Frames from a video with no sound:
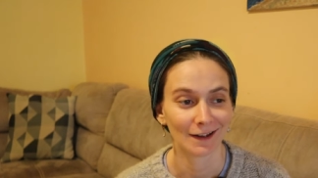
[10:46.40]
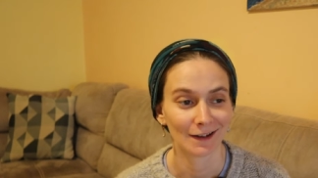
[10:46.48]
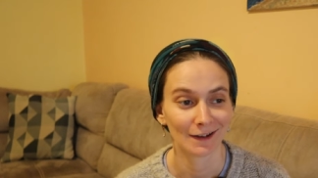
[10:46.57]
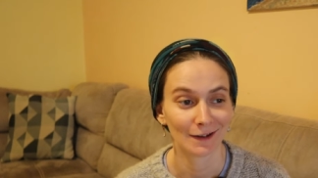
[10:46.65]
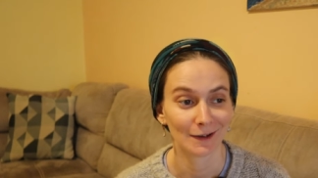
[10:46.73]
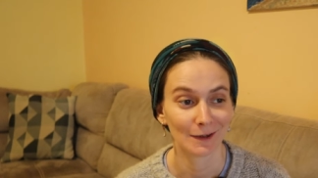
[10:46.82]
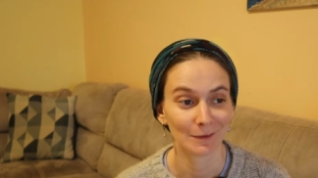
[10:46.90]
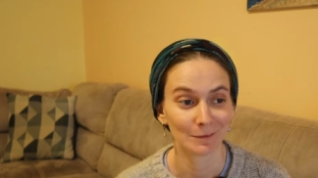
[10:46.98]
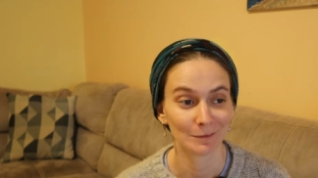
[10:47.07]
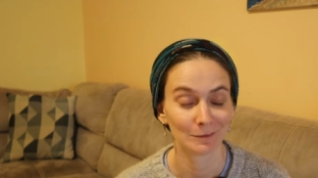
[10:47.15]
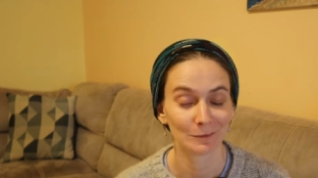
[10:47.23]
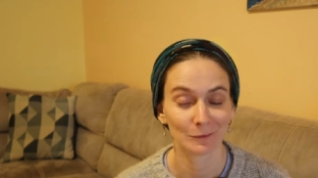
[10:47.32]

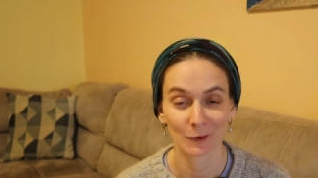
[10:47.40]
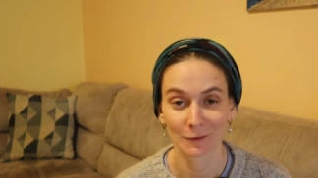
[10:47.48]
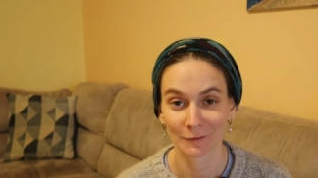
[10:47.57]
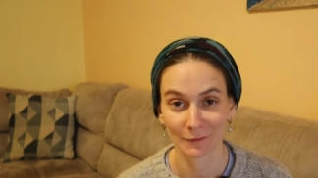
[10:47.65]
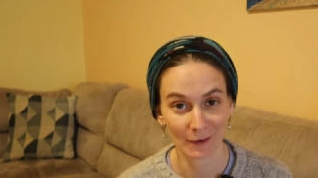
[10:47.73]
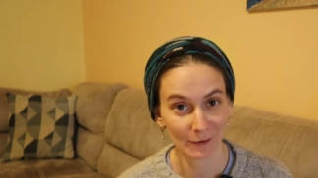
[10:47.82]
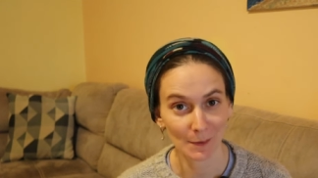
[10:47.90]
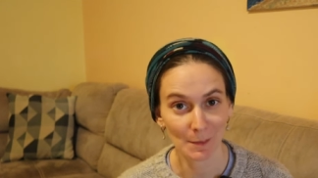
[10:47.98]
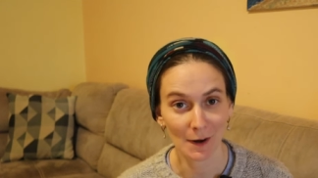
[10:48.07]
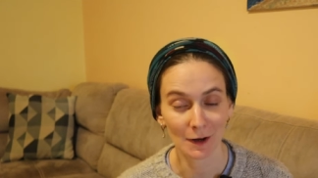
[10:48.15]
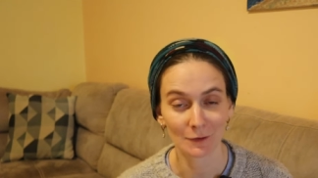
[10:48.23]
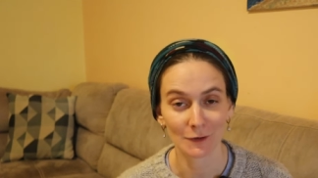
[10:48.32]
Um, we're very
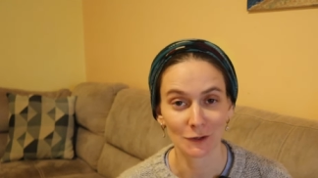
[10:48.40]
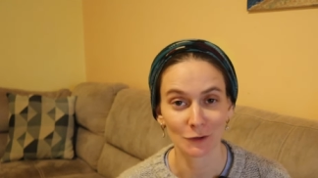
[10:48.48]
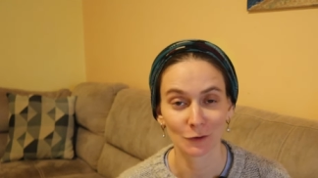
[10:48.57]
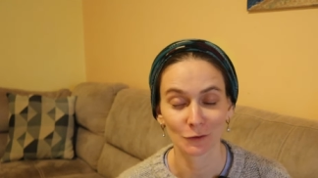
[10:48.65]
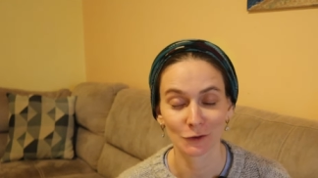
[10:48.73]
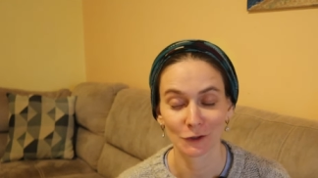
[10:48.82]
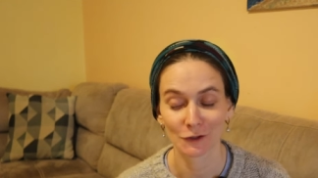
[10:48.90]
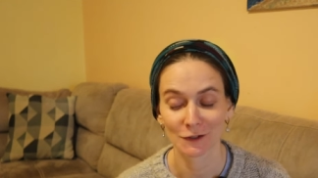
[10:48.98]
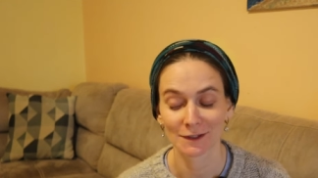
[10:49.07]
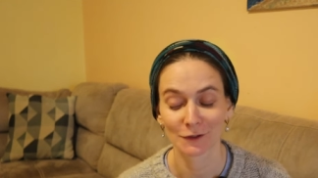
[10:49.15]
proud of our soldiers.